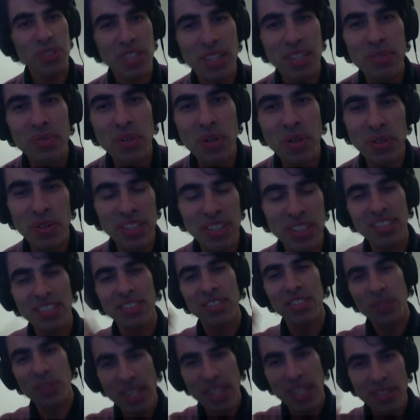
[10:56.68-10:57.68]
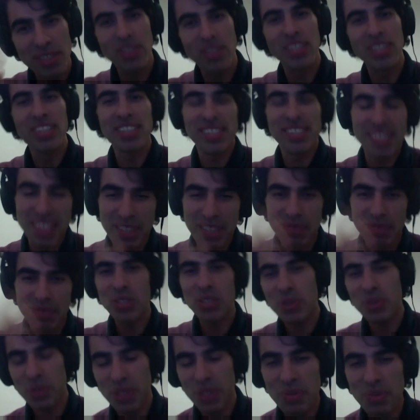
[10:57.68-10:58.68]
wrote and tried to understand,
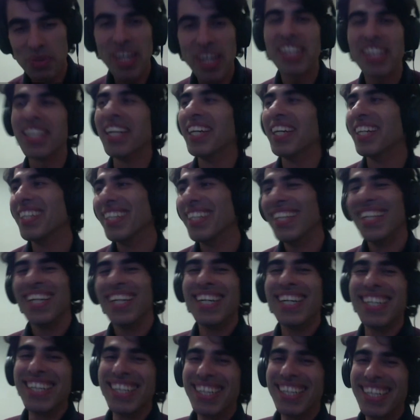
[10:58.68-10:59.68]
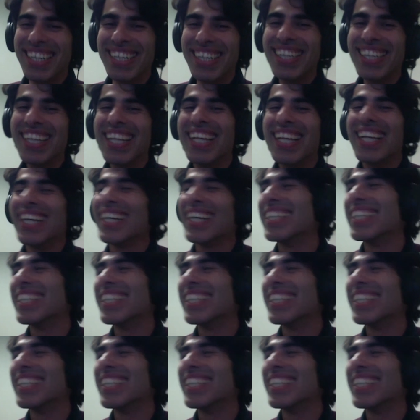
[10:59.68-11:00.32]
which took a while. And